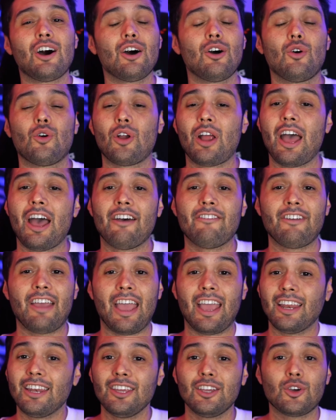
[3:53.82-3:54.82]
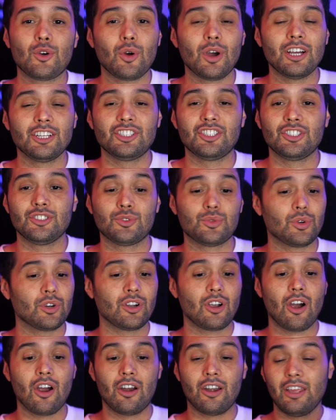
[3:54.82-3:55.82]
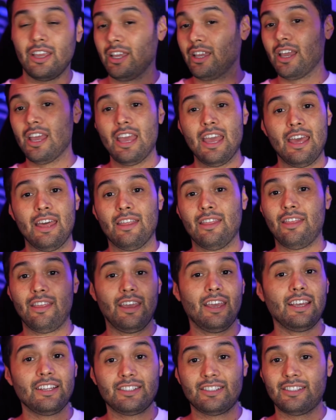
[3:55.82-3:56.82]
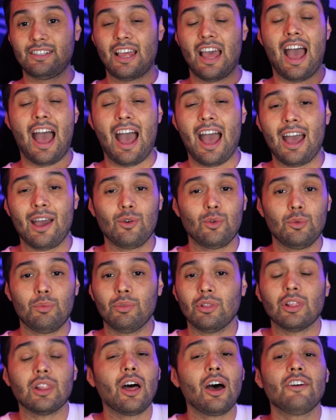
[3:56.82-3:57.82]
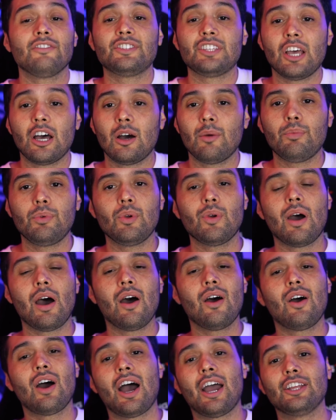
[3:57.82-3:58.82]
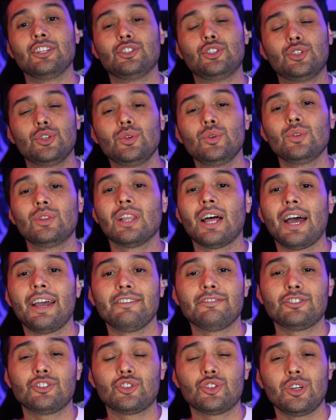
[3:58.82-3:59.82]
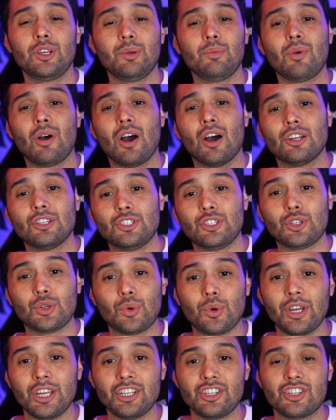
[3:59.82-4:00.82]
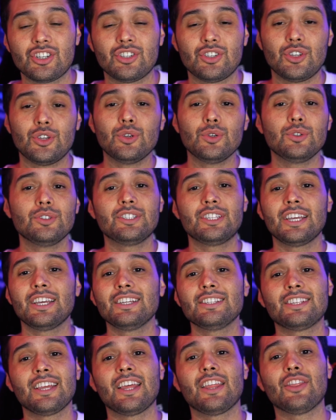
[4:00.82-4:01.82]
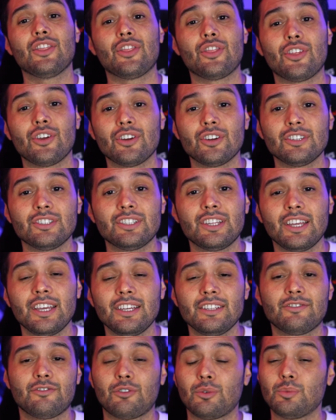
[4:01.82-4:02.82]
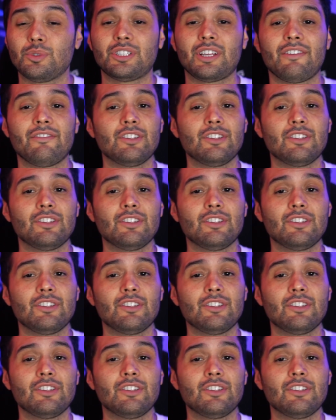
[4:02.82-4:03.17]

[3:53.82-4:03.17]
or have any questions regarding this, I would love to help you out. I do live stream on Twitch Tuesdays and Thursdays from 7